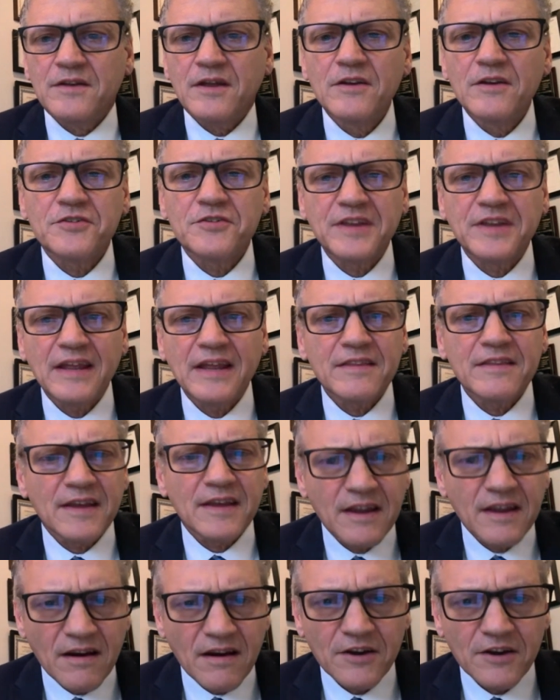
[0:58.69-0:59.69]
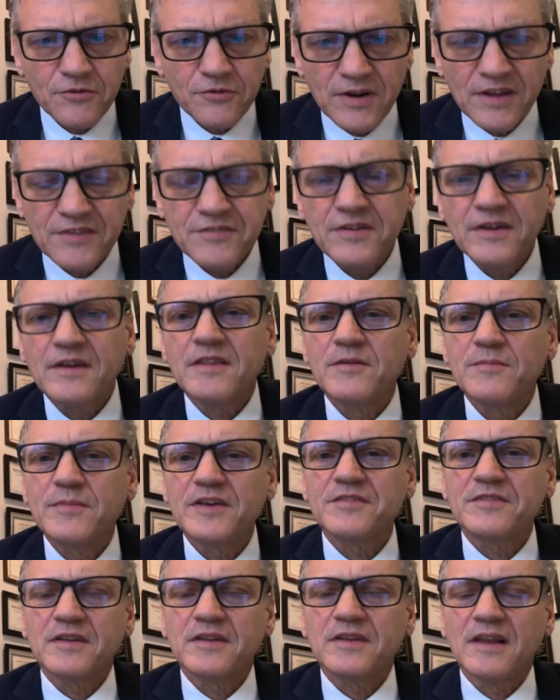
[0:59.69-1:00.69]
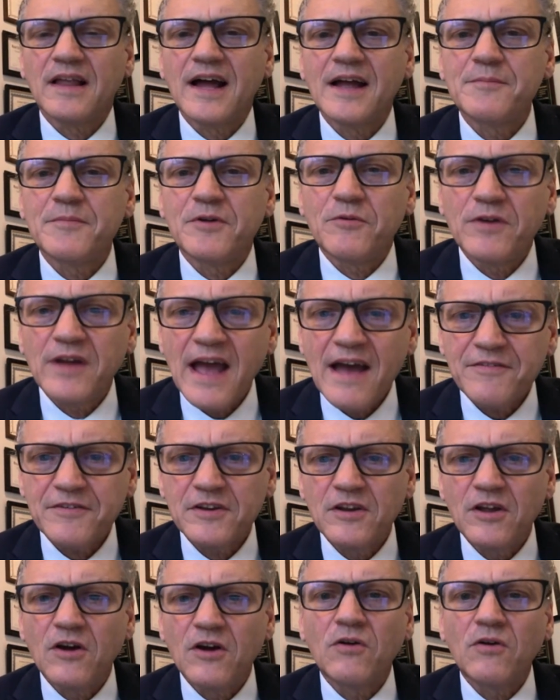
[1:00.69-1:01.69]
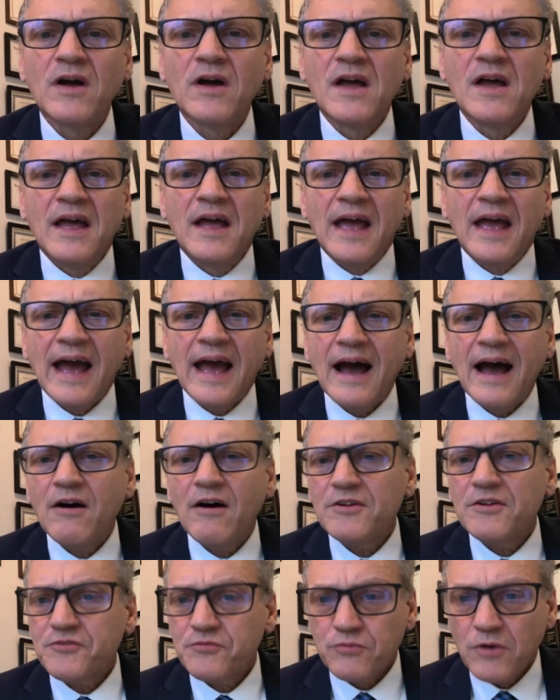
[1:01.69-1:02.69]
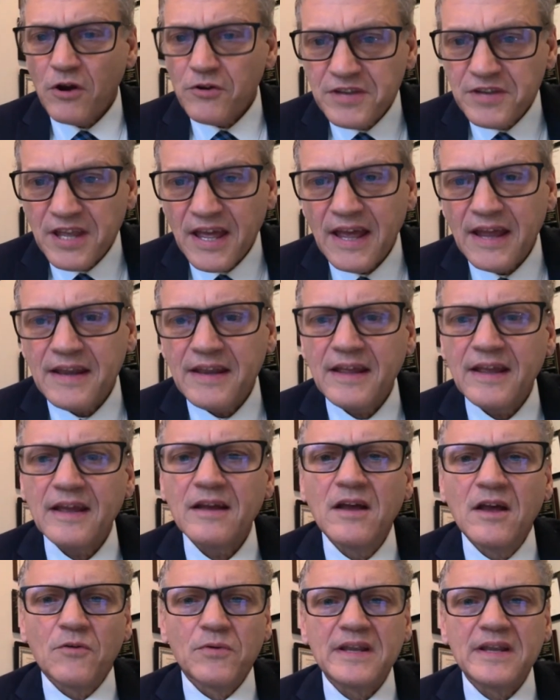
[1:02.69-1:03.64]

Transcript: To understand the characteristic of the misalignment, we have to know how it's rotating.